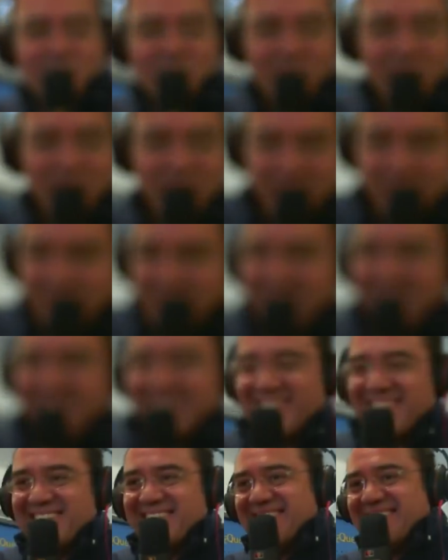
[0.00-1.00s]
Perfect.
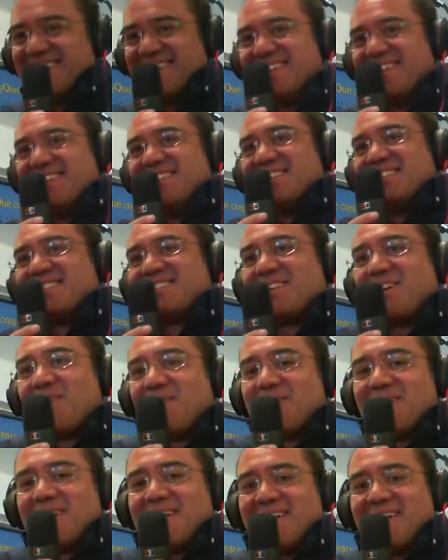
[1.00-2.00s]

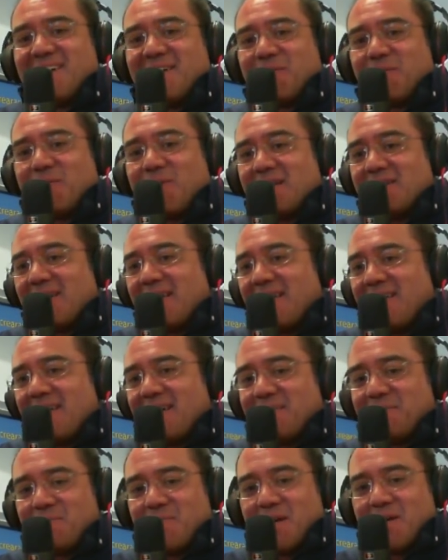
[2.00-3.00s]
So,
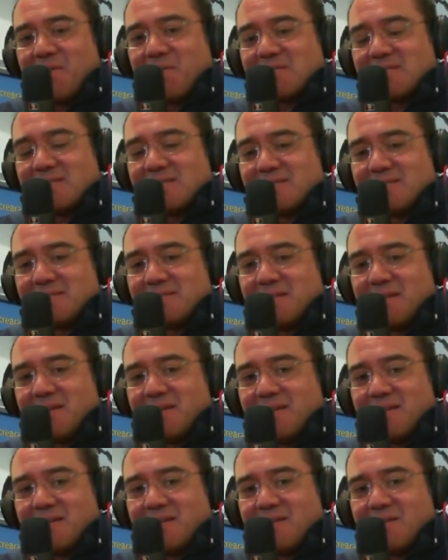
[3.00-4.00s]
I was
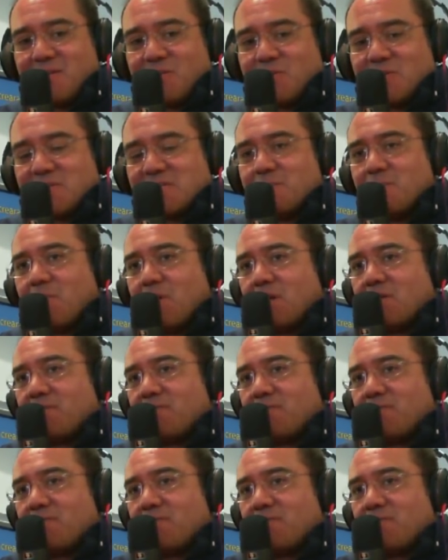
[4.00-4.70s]
always involved